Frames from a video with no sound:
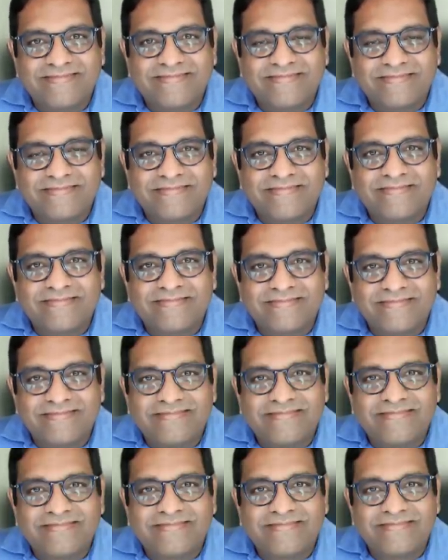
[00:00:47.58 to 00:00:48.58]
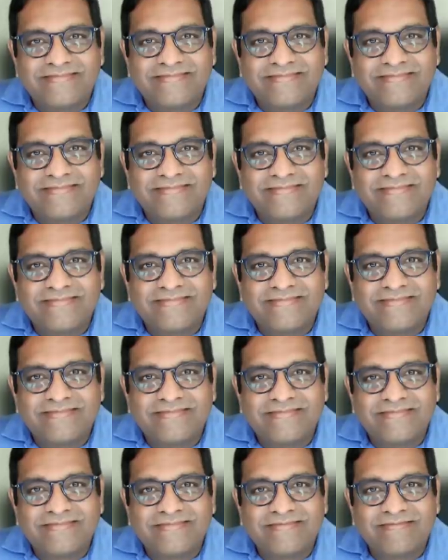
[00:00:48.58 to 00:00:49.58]

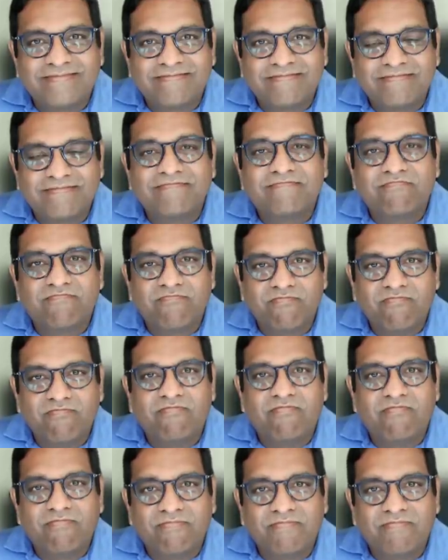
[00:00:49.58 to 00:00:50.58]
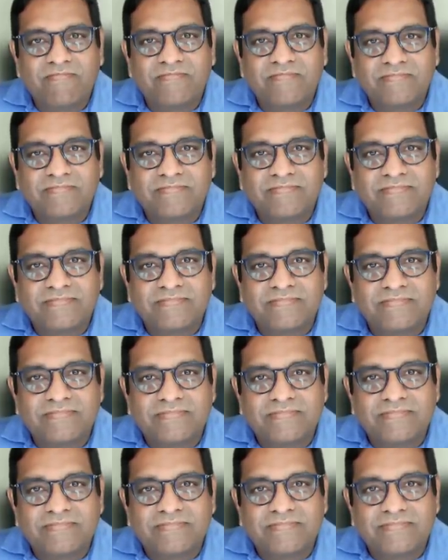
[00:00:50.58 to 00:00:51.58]

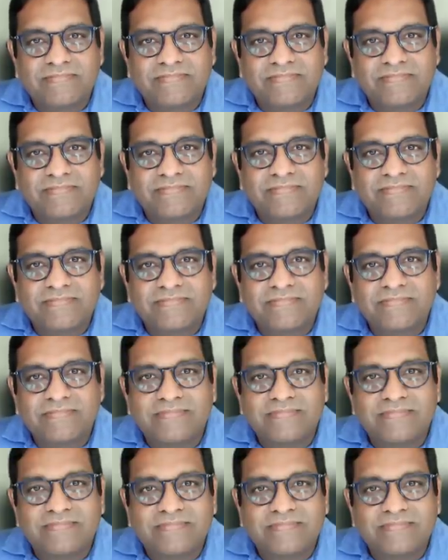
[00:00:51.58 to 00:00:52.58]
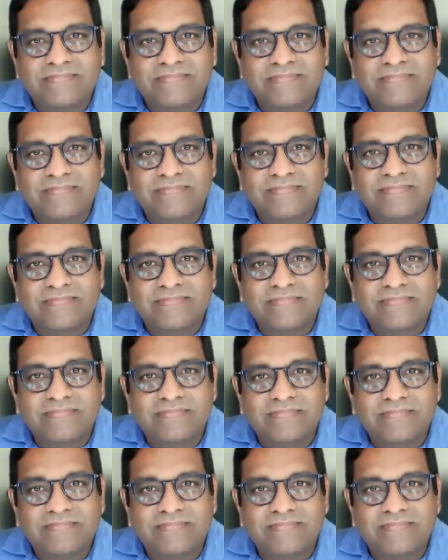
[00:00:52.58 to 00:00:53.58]

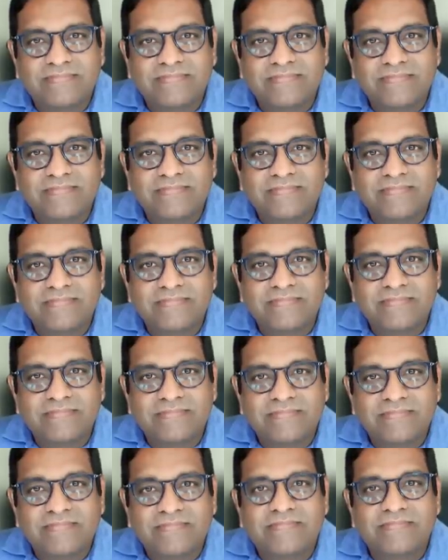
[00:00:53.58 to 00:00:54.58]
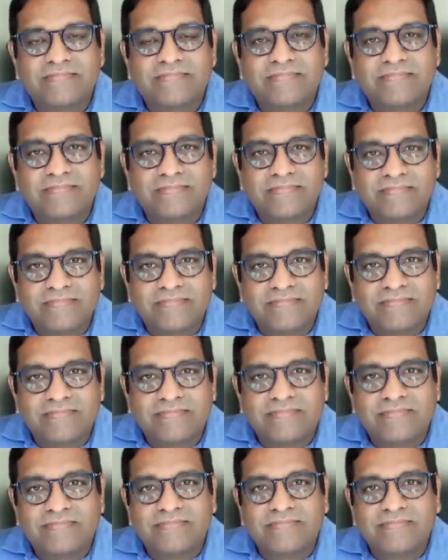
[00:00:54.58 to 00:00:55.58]
(silent)